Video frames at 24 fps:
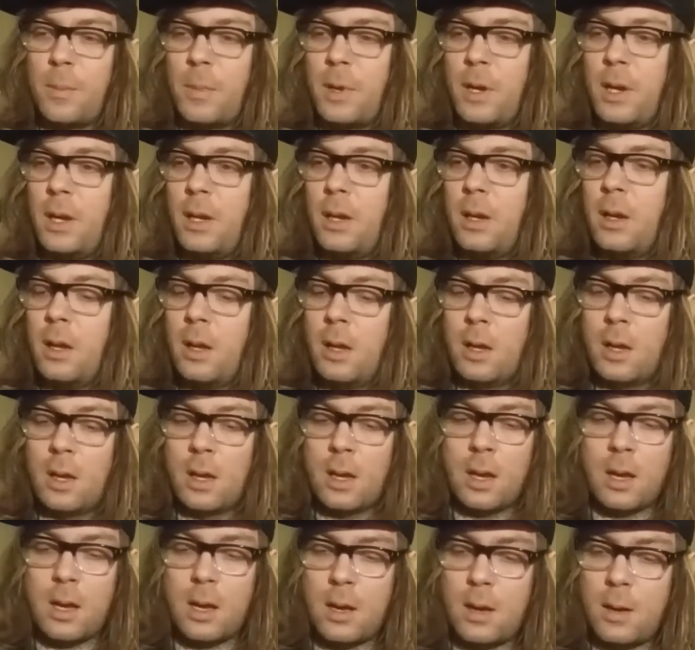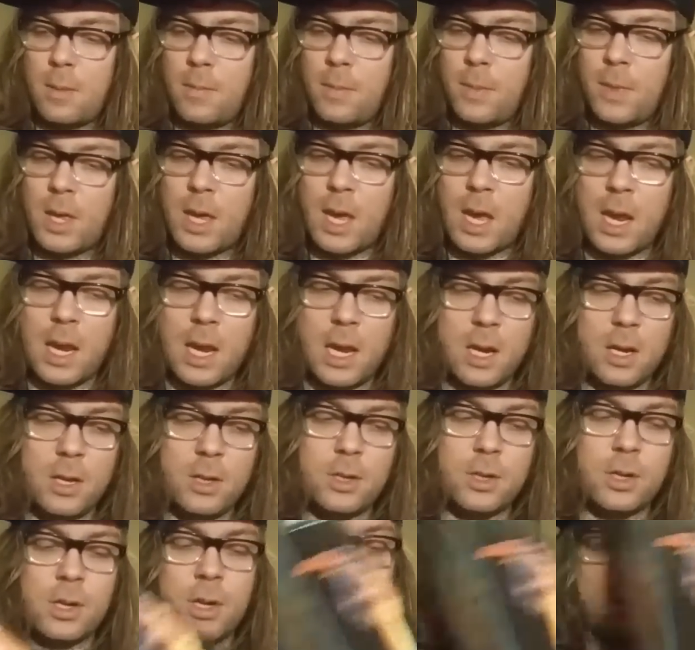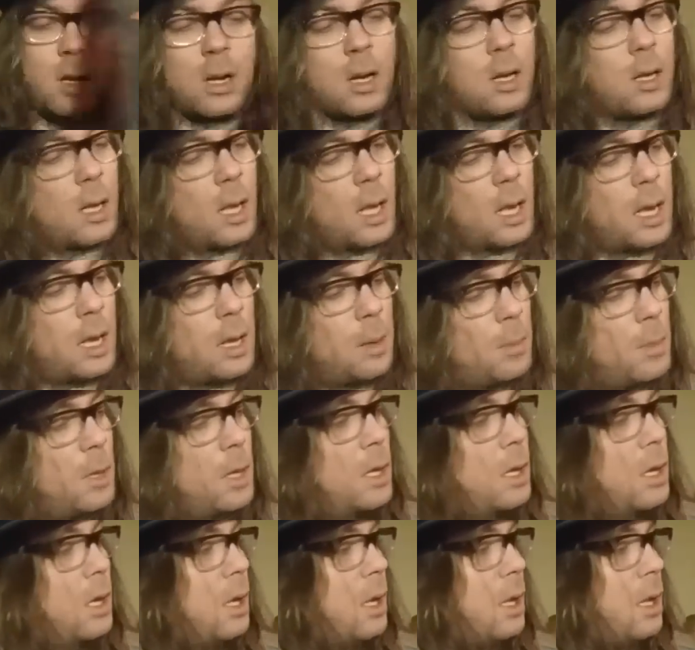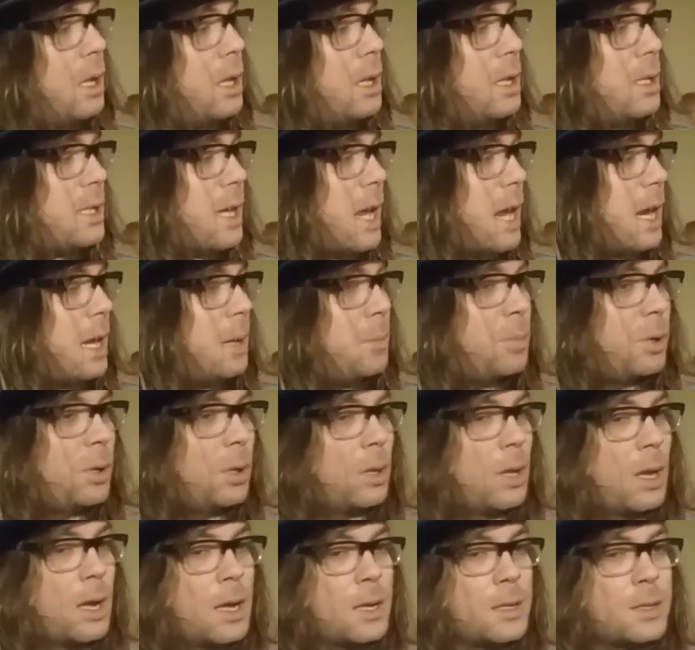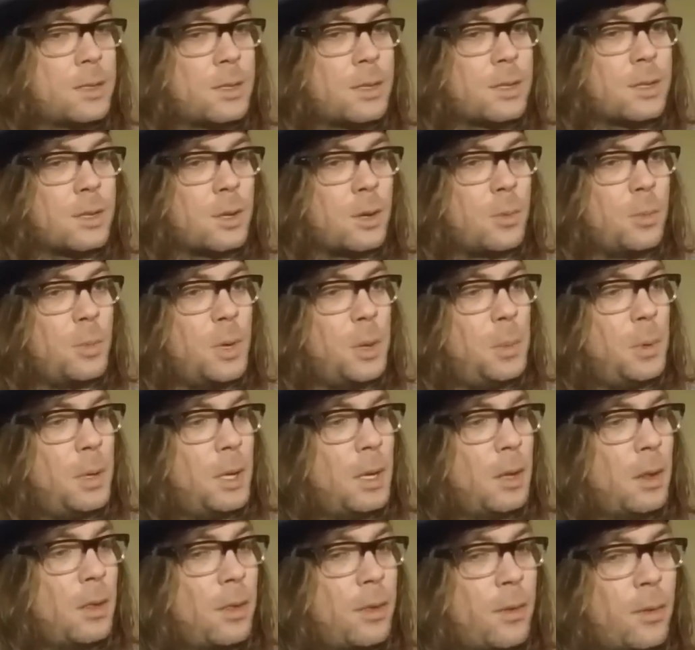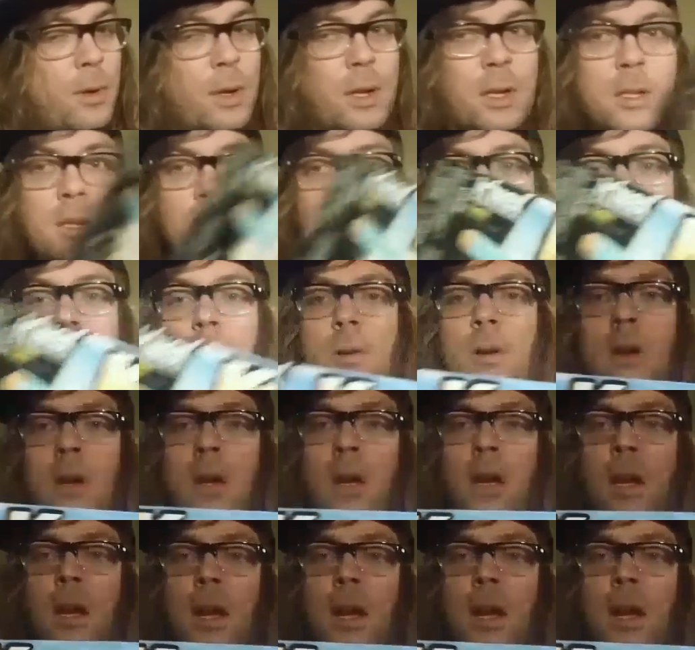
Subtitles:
I mean, the age claim is 8+, so me being 32,